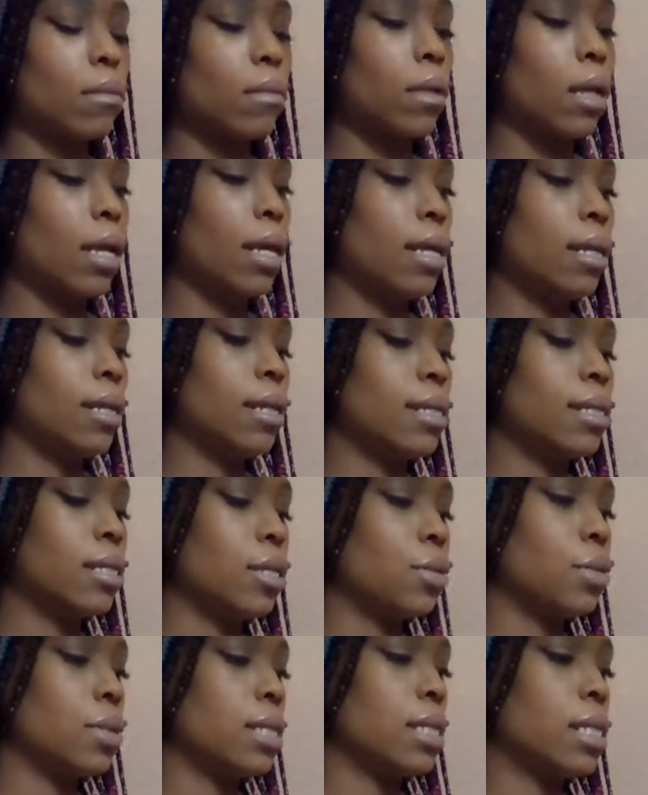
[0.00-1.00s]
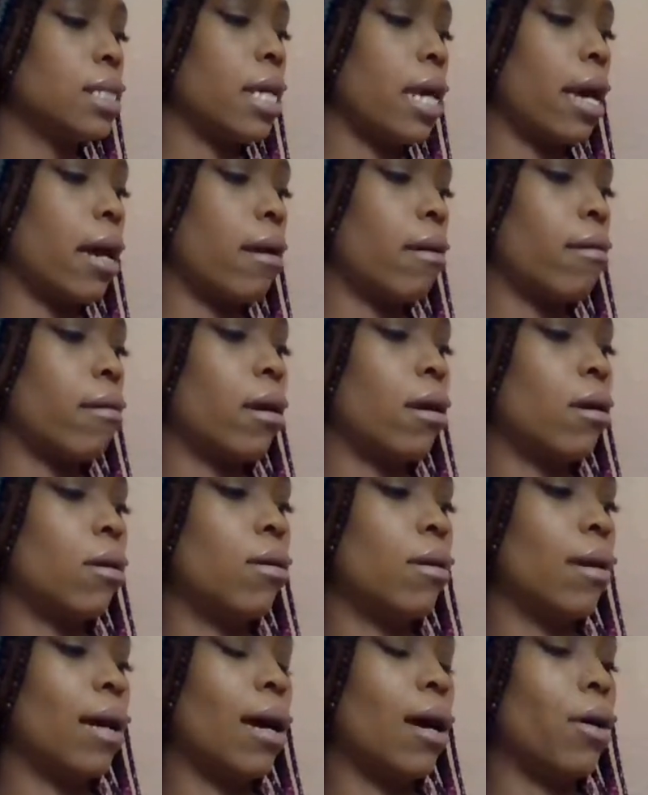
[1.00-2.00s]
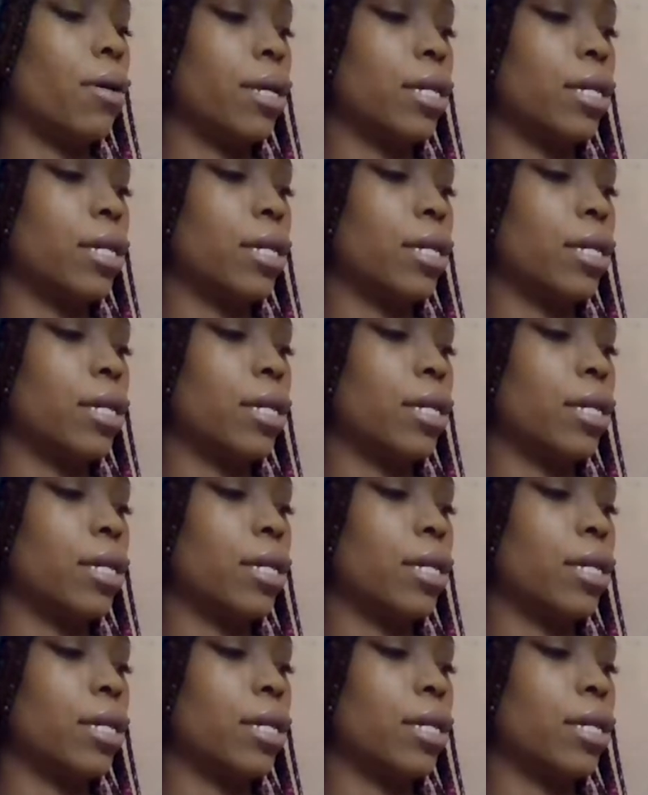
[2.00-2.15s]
Let's use a tarot. I'll